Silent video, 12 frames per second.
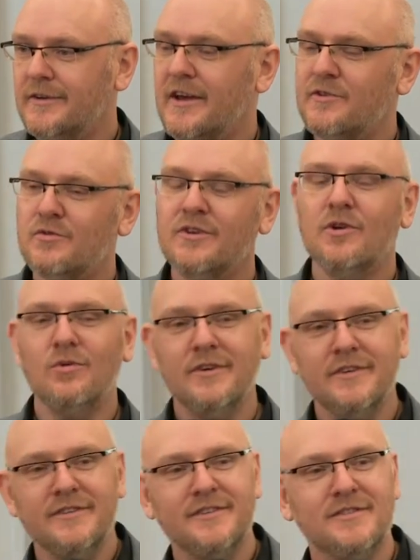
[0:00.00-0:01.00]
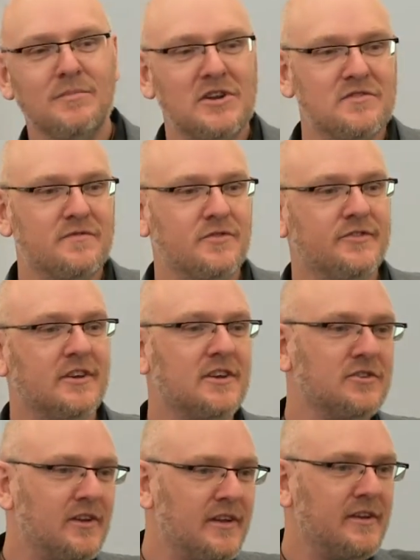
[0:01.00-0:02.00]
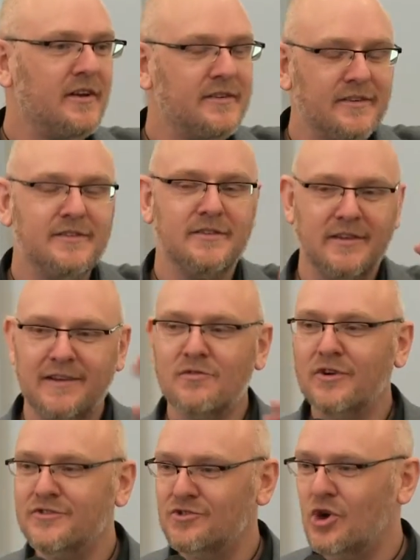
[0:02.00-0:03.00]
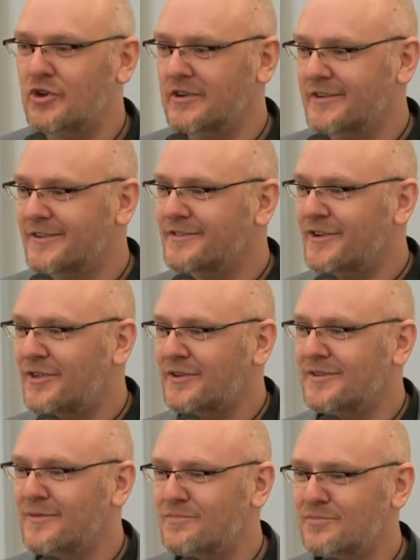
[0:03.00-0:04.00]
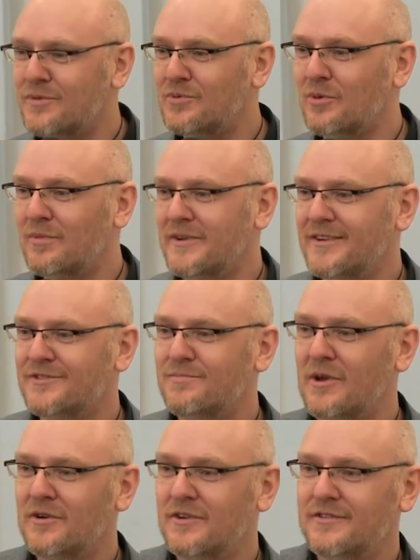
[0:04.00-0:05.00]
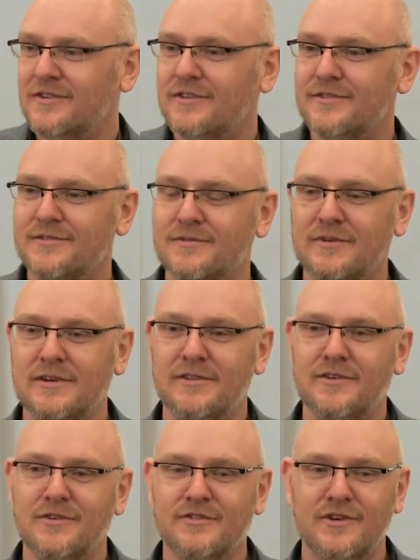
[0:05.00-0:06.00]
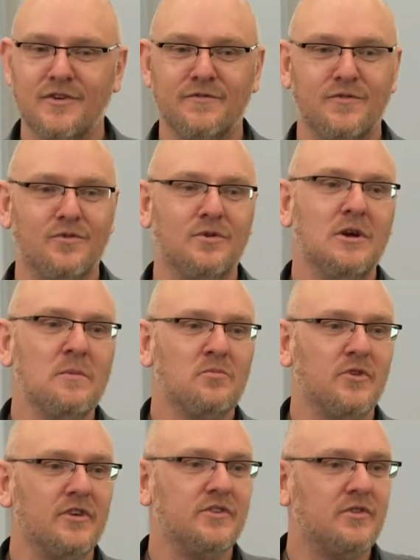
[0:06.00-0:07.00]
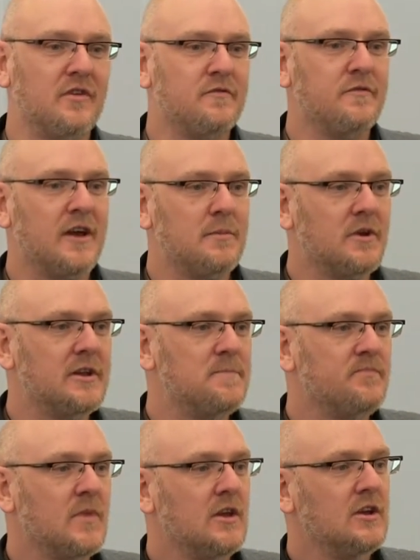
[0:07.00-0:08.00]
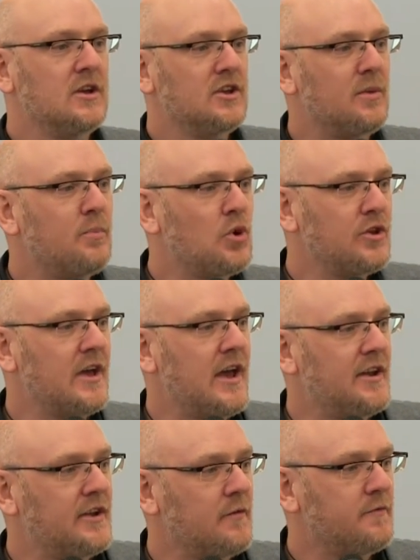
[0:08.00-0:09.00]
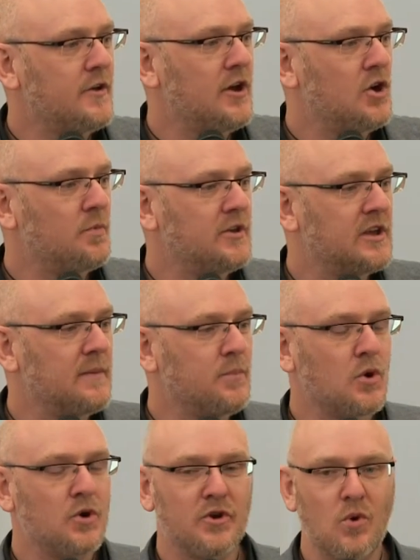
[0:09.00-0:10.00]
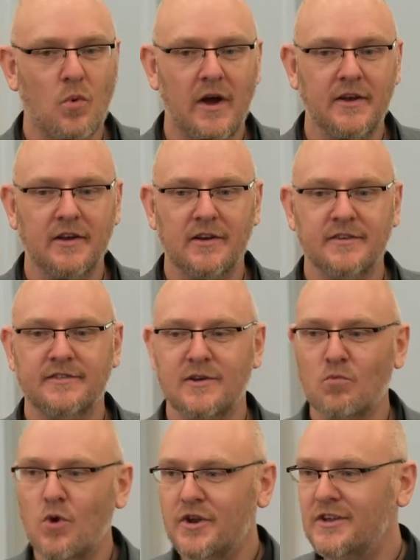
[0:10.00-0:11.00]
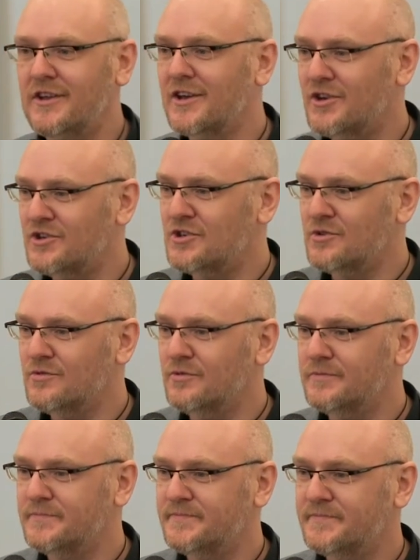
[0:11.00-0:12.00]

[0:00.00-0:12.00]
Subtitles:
And you know what, just imagine for a second, everyone's nodding because I think you probably experienced this either yourself or within your own family. You put your hand up for help, you get put on a waiting list, and what are you going to do?